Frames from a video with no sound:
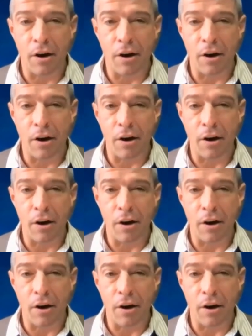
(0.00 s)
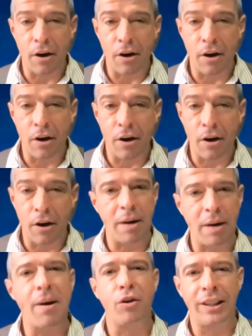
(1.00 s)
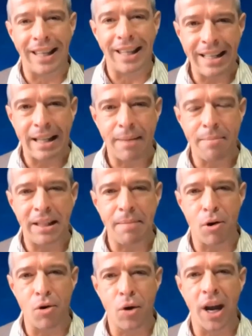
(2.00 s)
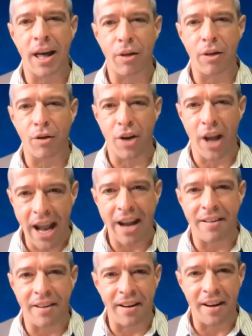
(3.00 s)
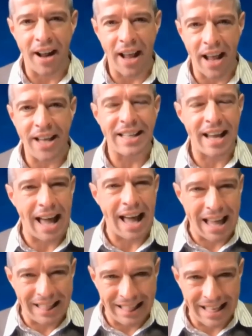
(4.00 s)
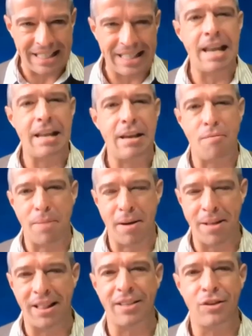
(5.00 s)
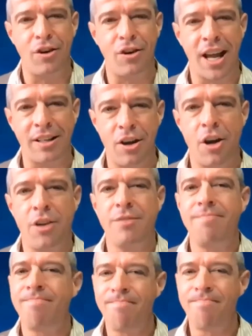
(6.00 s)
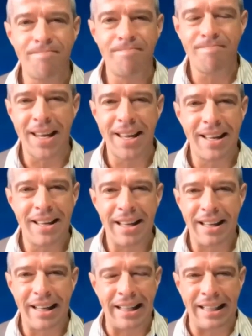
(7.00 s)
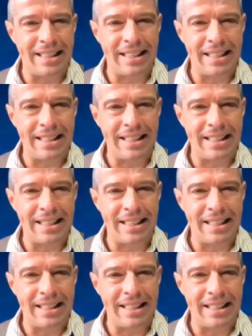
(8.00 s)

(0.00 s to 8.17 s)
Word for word: policies can be decided in a public sector, but if the private sector is not involved in that design and implementation,